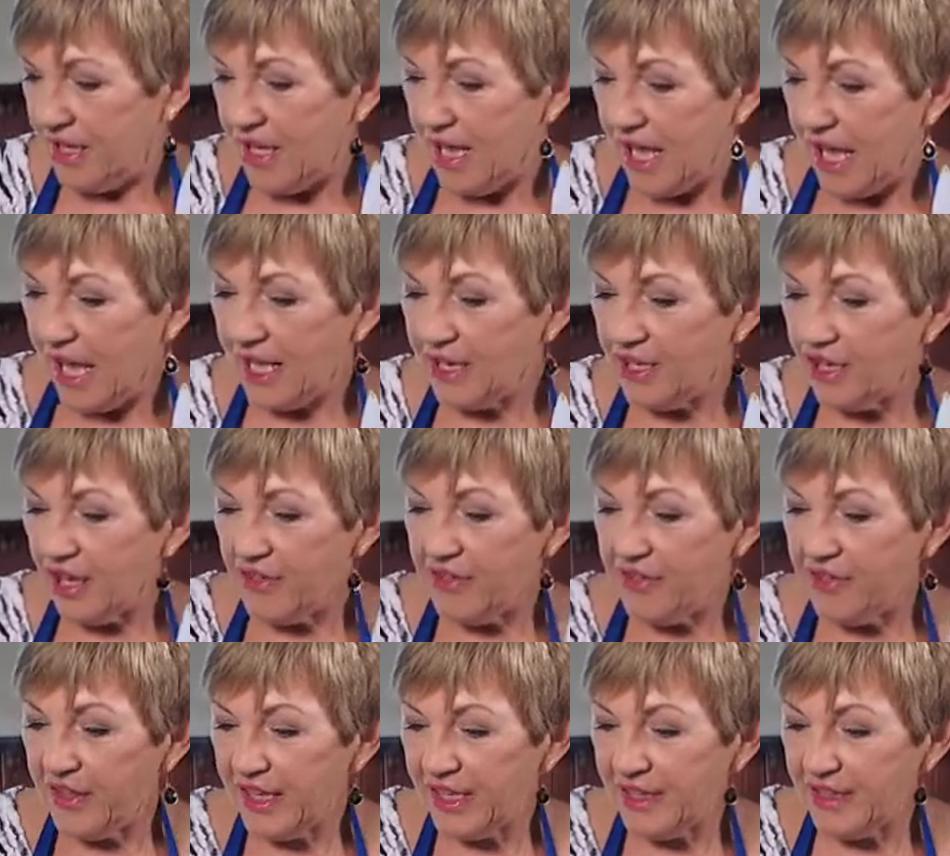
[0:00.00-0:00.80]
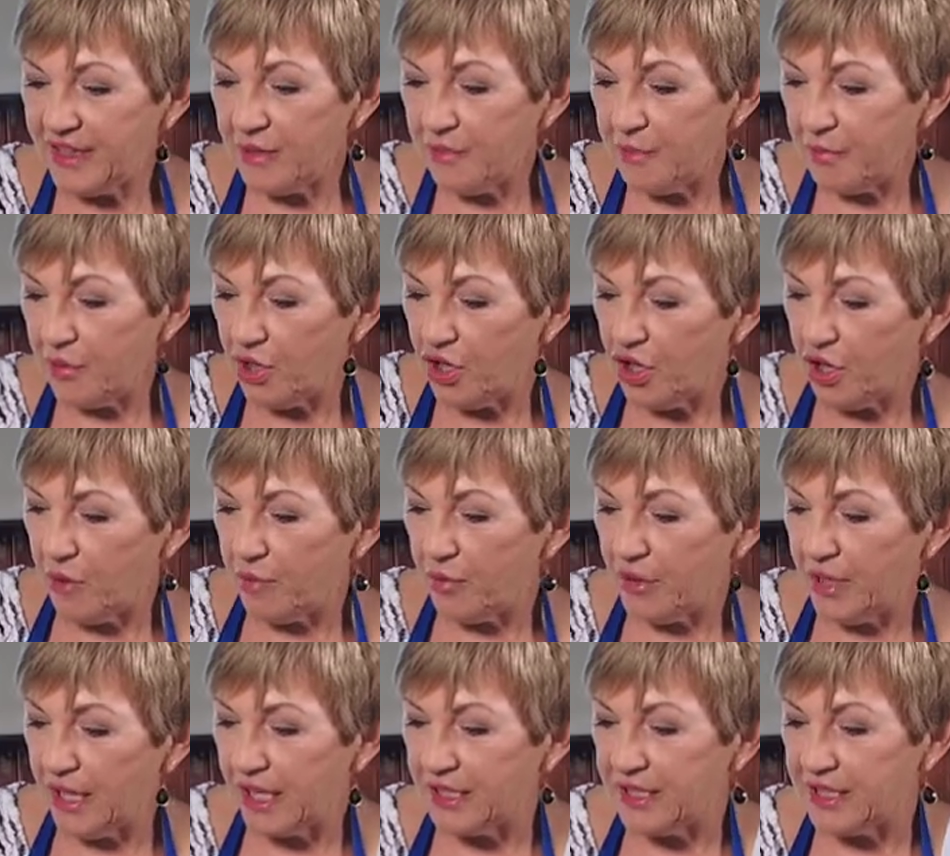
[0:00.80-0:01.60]
And I think the
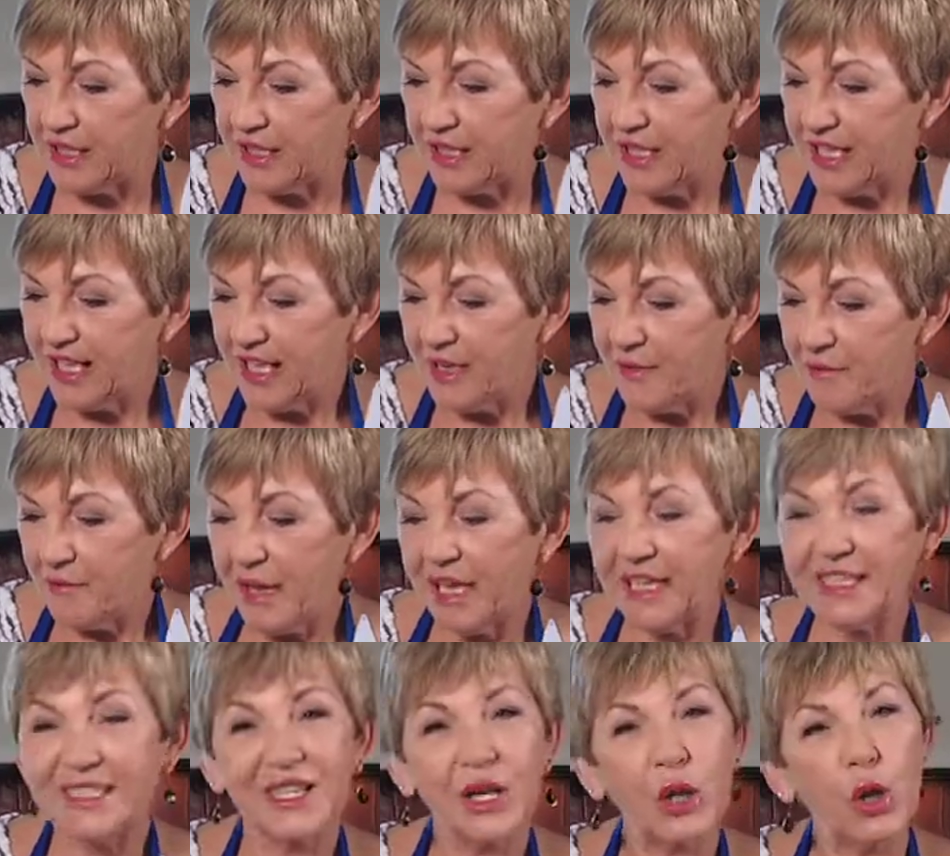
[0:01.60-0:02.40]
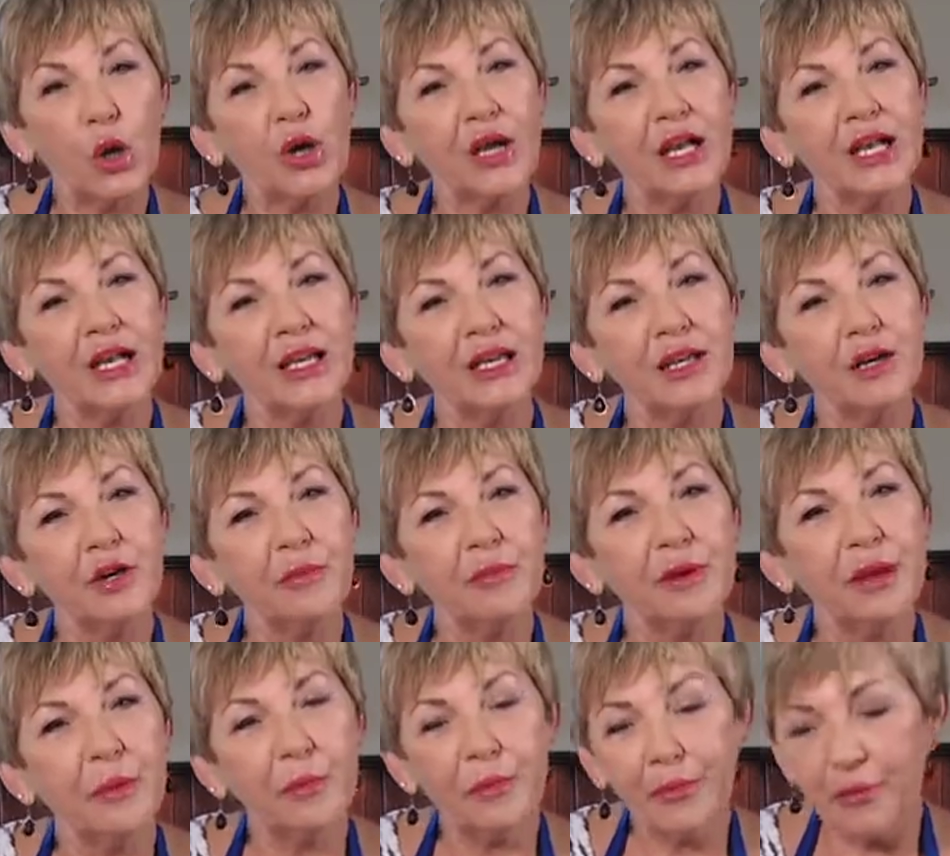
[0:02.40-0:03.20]
purple onion makes it look a little
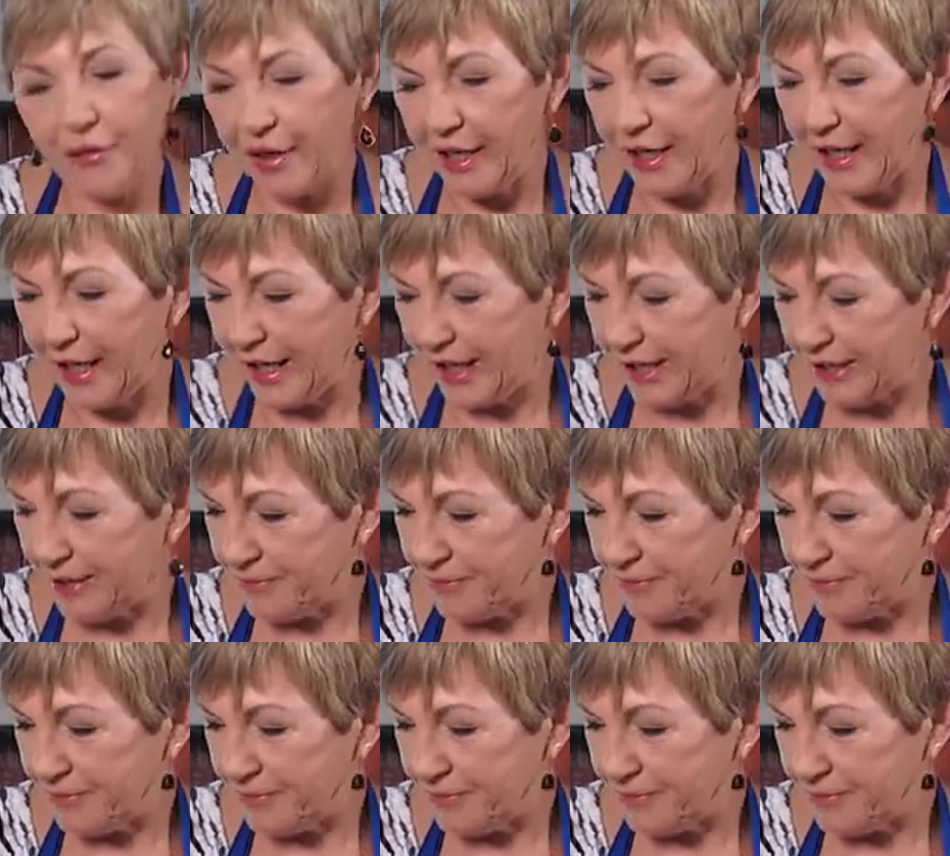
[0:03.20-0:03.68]
bit pretty.